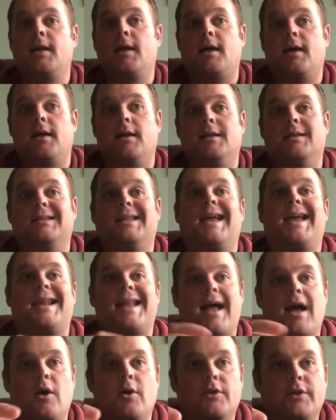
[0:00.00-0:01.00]
laid
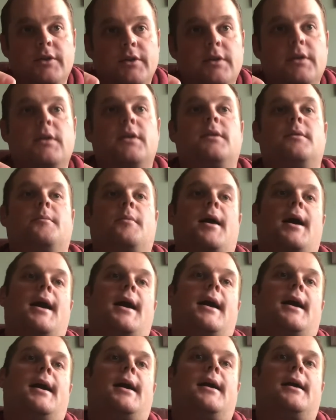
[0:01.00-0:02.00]
out
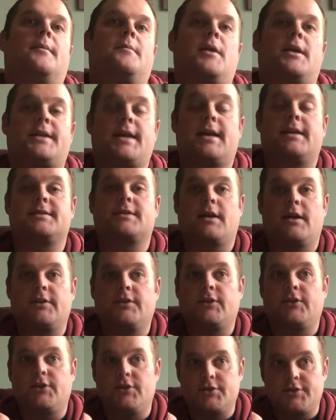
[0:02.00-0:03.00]
by Montana's
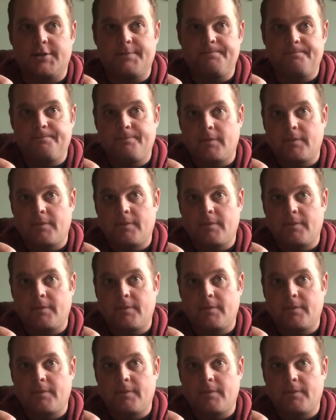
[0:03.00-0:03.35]
Constitution.